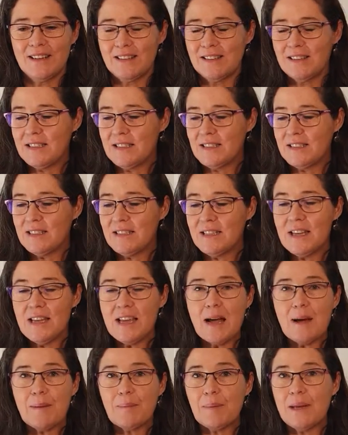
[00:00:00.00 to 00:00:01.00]

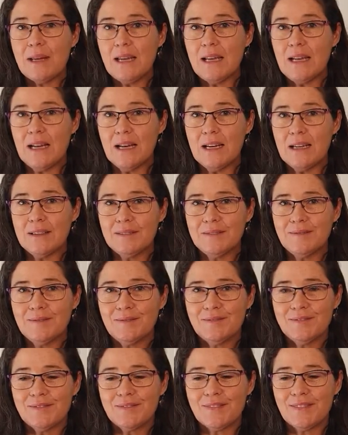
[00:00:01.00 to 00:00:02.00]
Siyaphila,
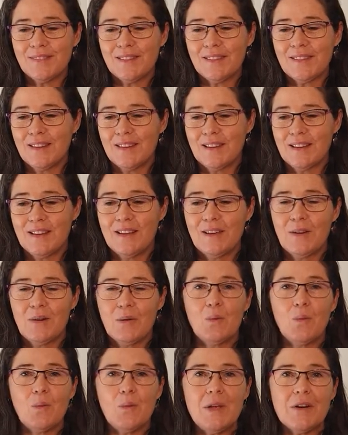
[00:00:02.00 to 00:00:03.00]

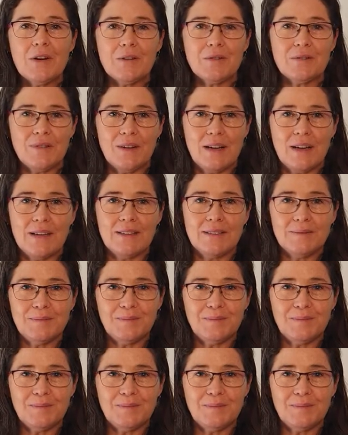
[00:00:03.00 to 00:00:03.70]
we are fine.